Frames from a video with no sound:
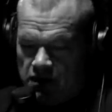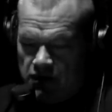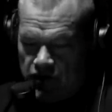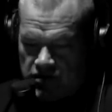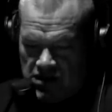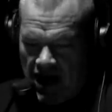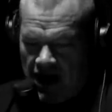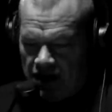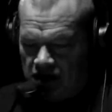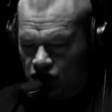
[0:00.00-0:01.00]
there's
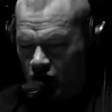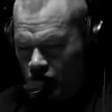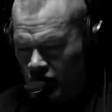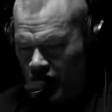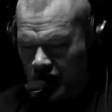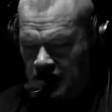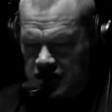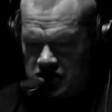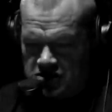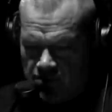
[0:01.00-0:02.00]
that. He wrote a lot.
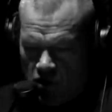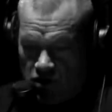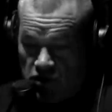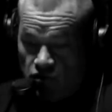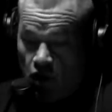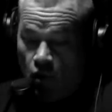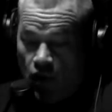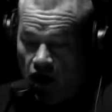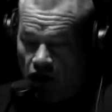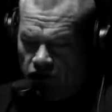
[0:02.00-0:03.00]
He spoke. He wrote
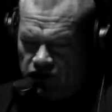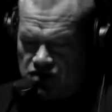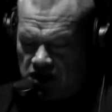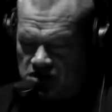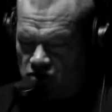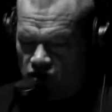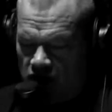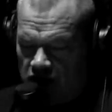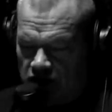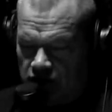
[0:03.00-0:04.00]
well. He's got some
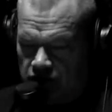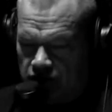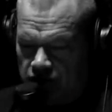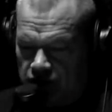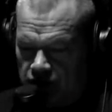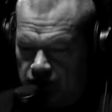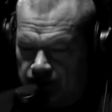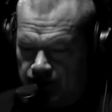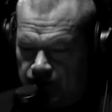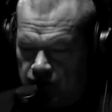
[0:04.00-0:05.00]
great
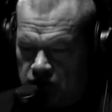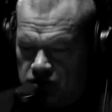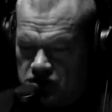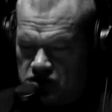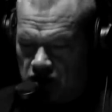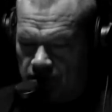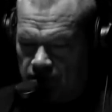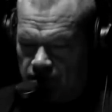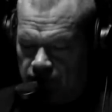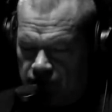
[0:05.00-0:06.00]

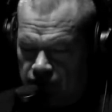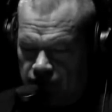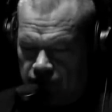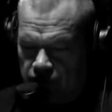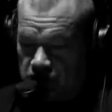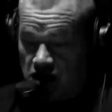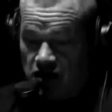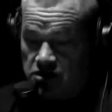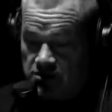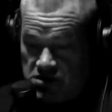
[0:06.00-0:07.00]
some
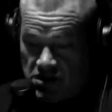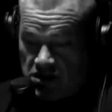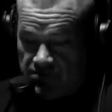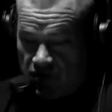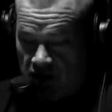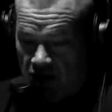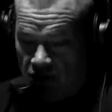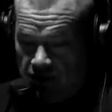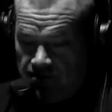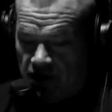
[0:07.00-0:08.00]
documents that he put
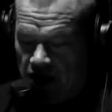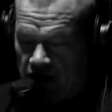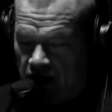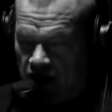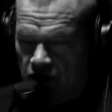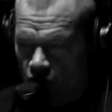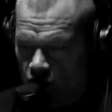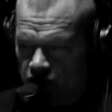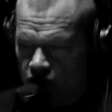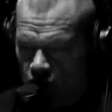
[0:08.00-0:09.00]
out, and I
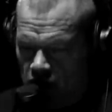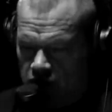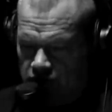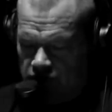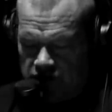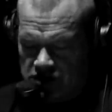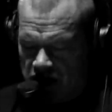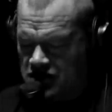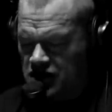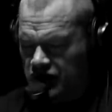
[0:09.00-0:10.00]
one one he's got
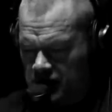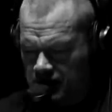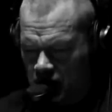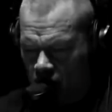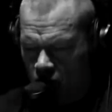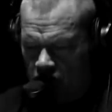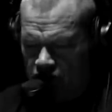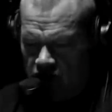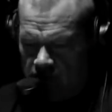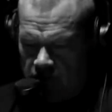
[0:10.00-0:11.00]
a ton that he put out. One
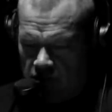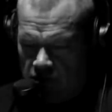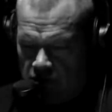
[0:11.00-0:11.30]
of them.